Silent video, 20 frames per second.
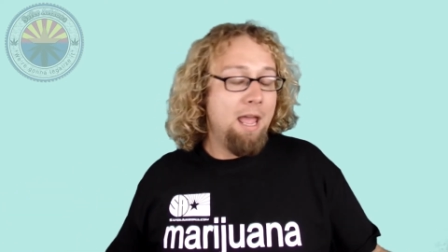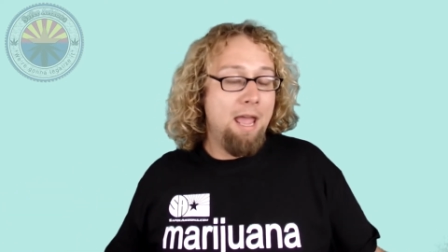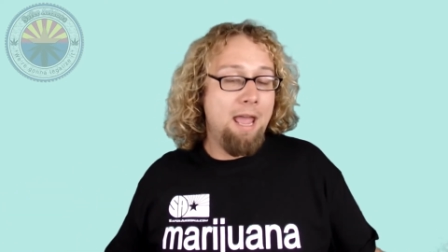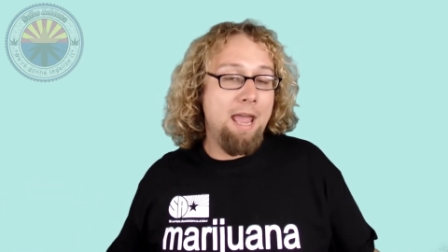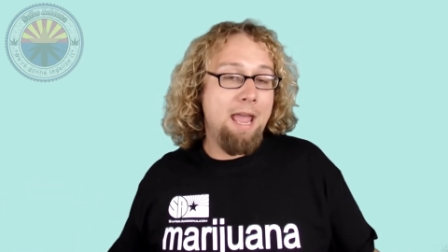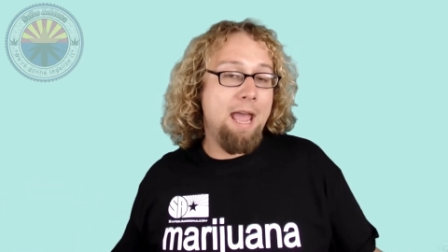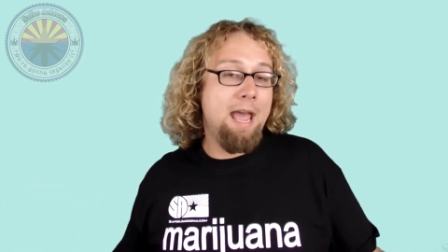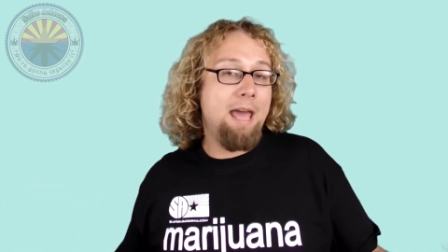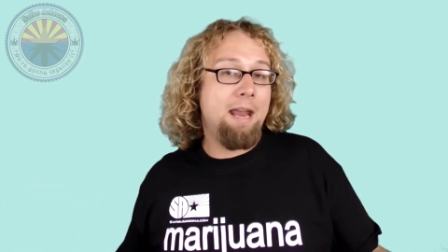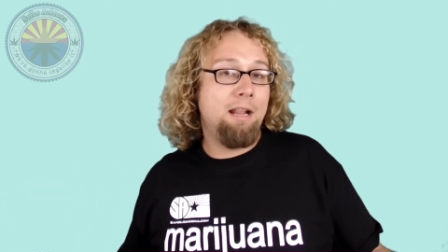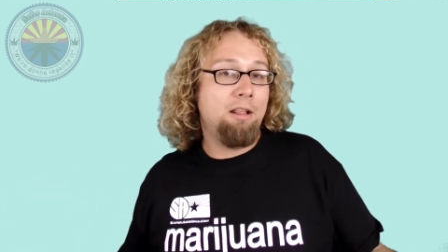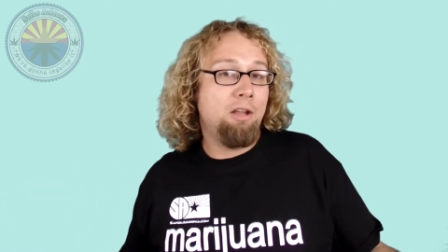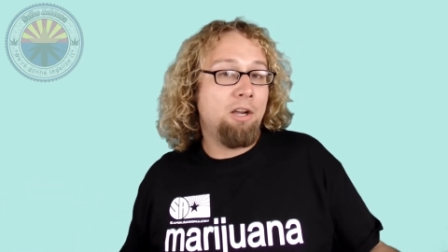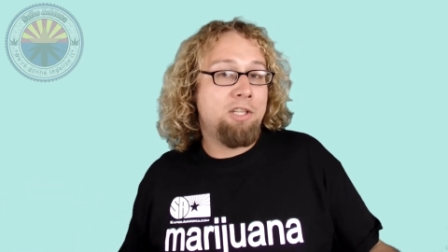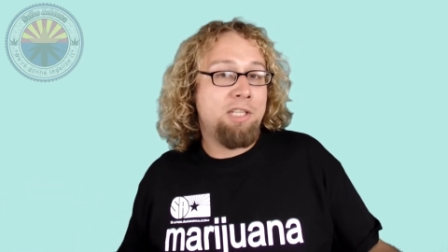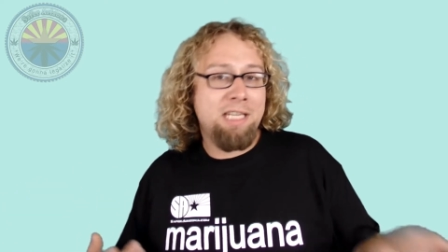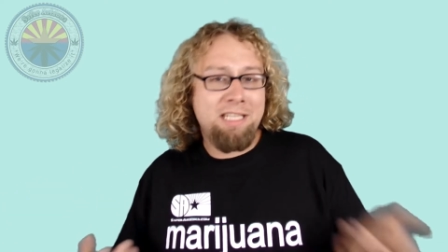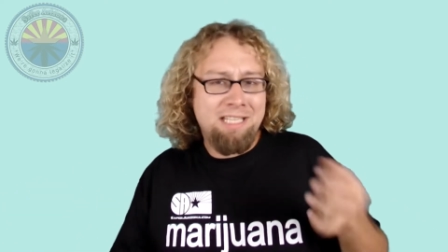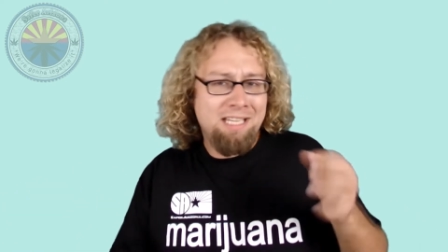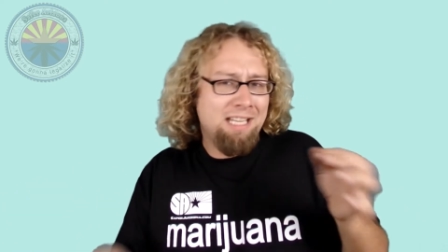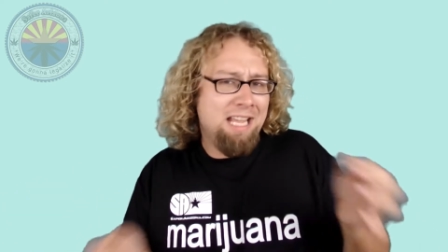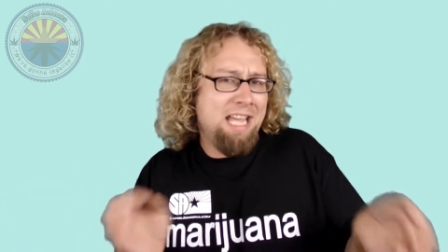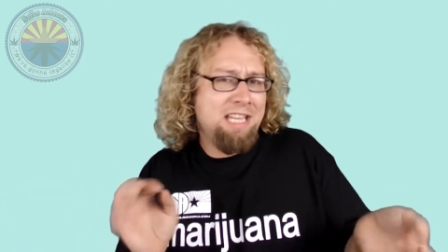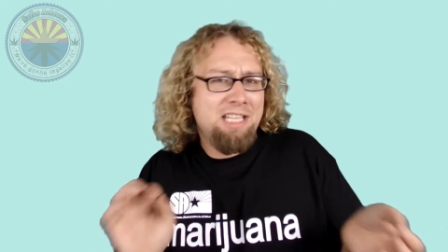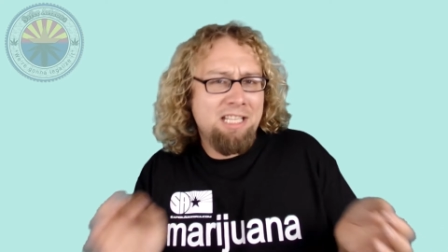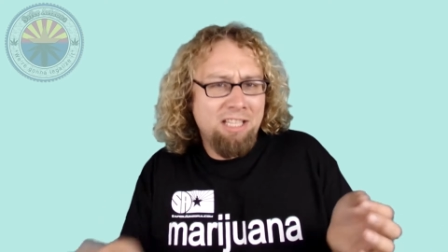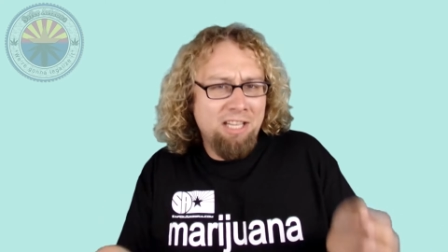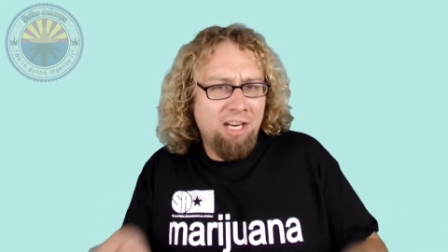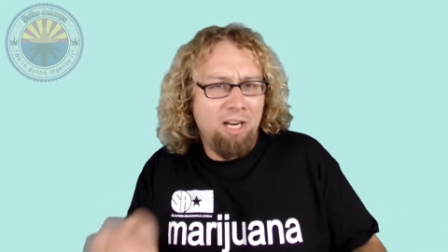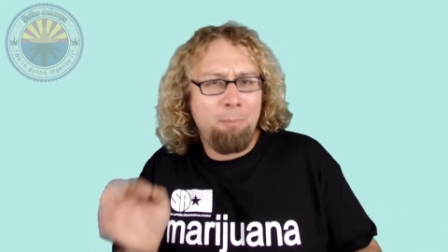And it looks, it's a, it's
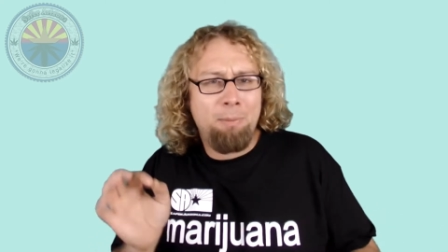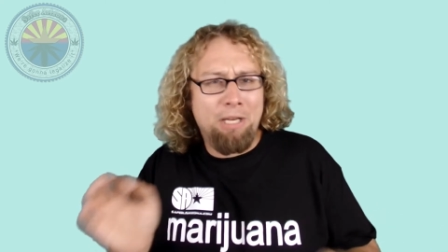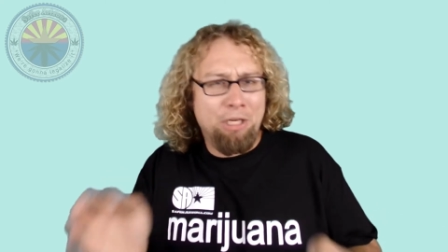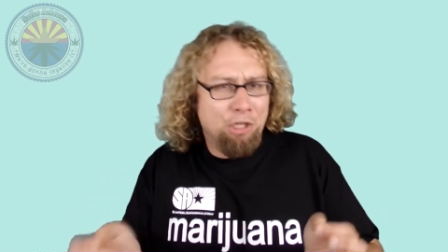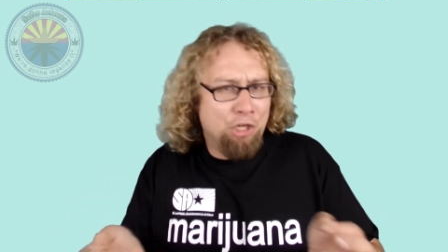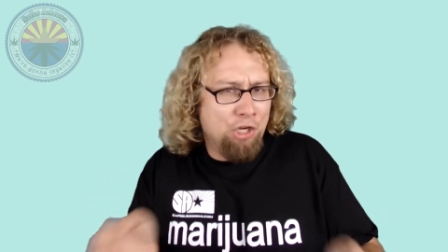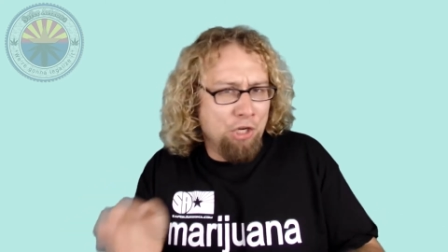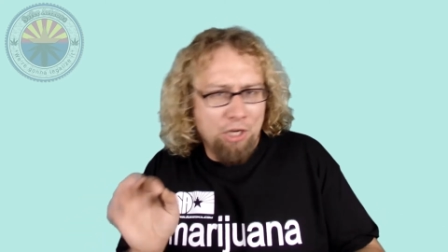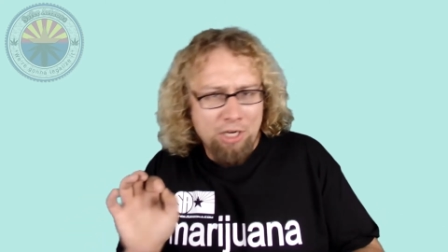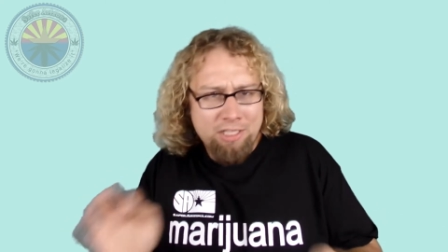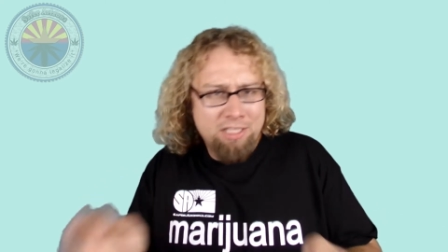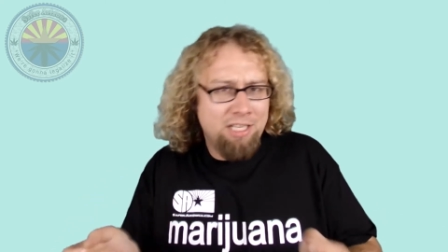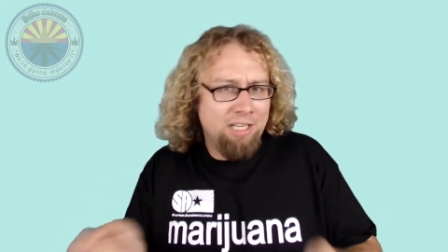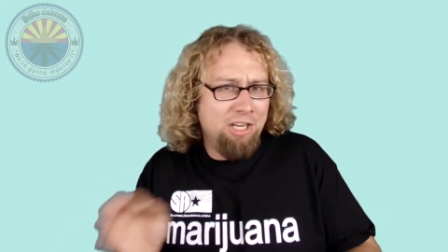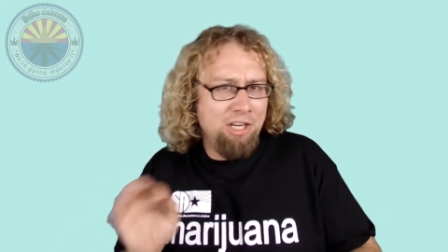a little bit cooked,